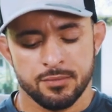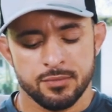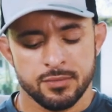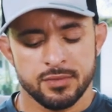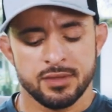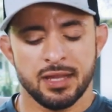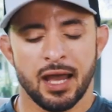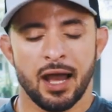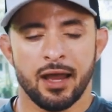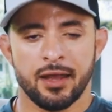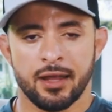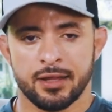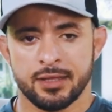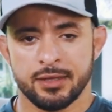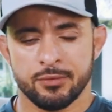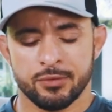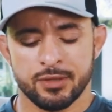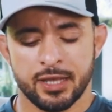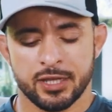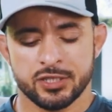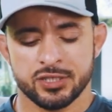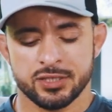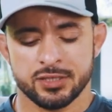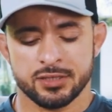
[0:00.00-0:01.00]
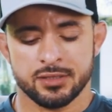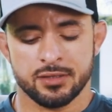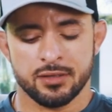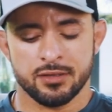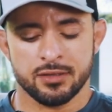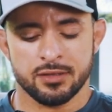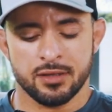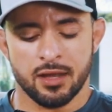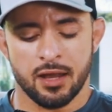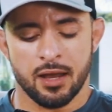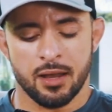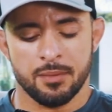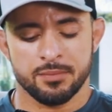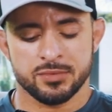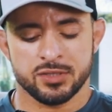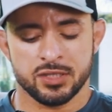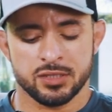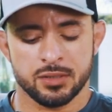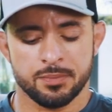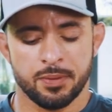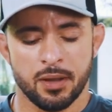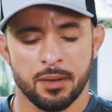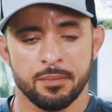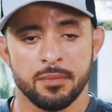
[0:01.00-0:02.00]
not any relation to
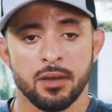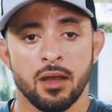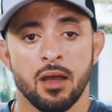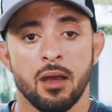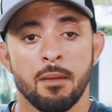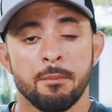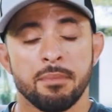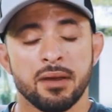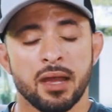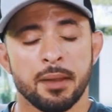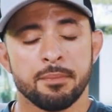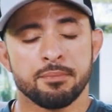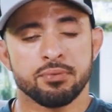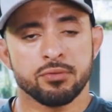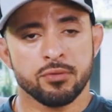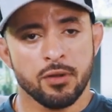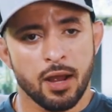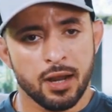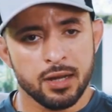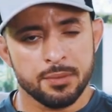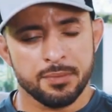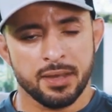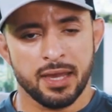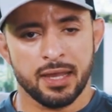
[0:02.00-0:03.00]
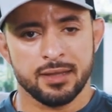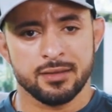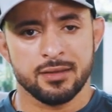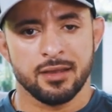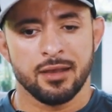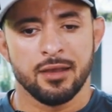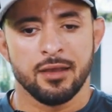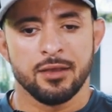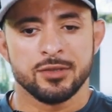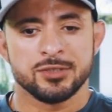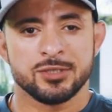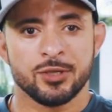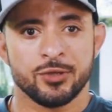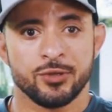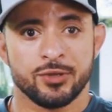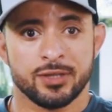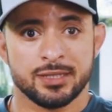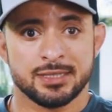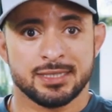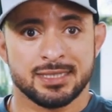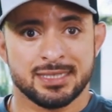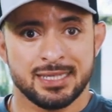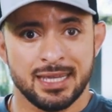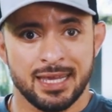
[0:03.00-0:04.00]
the pump, but I brought him in so you
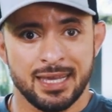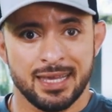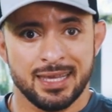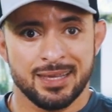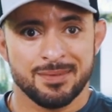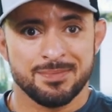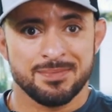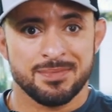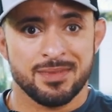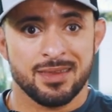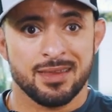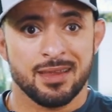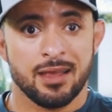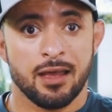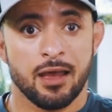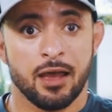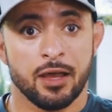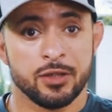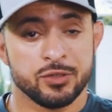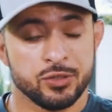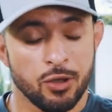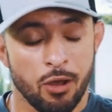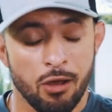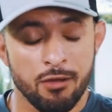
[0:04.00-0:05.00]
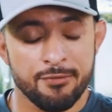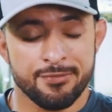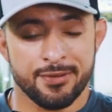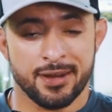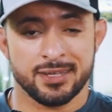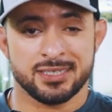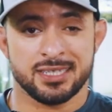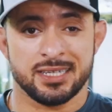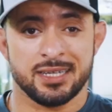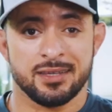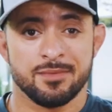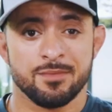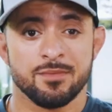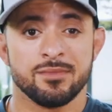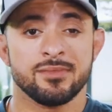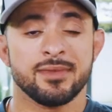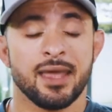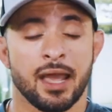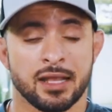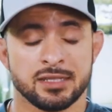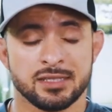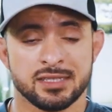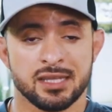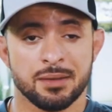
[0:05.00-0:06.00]
can see adult Frenchie
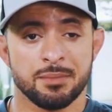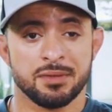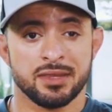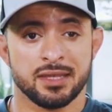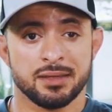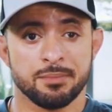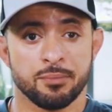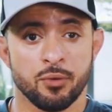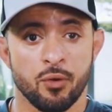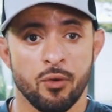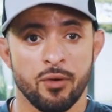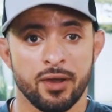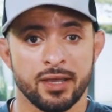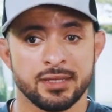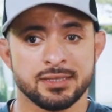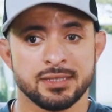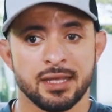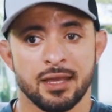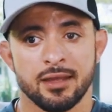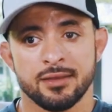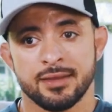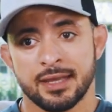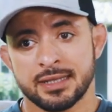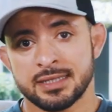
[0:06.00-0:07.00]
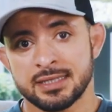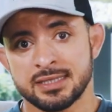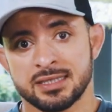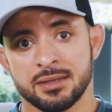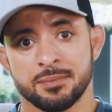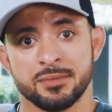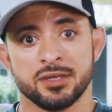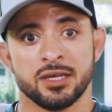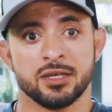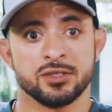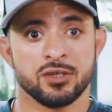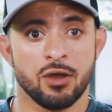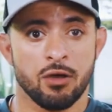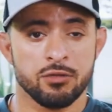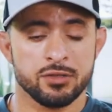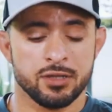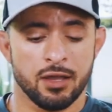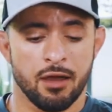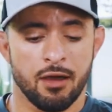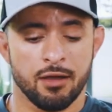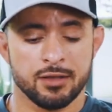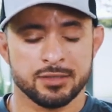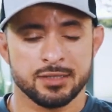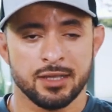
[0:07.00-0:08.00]
next to some of the boys, next to some of the adult
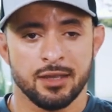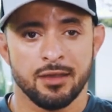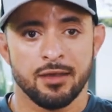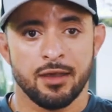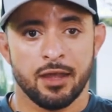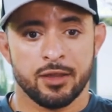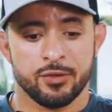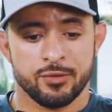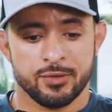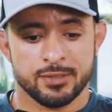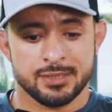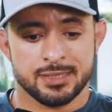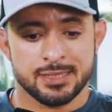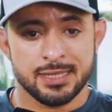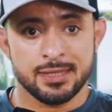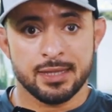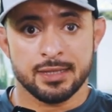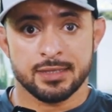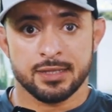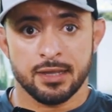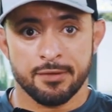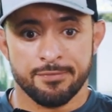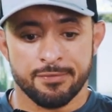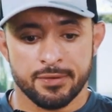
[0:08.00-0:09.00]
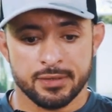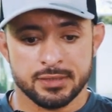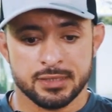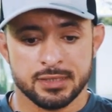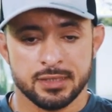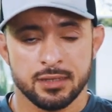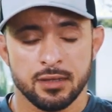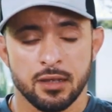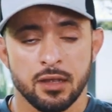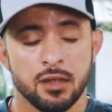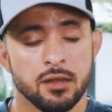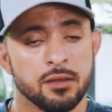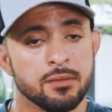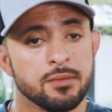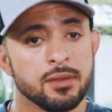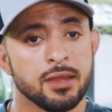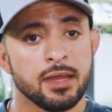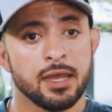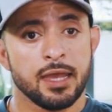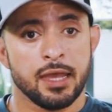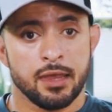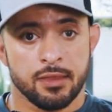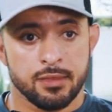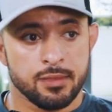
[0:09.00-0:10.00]
dogs, and you can see the difference
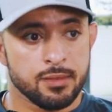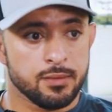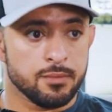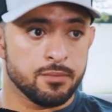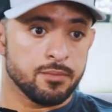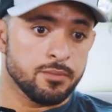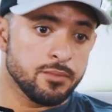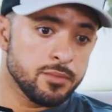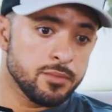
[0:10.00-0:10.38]
in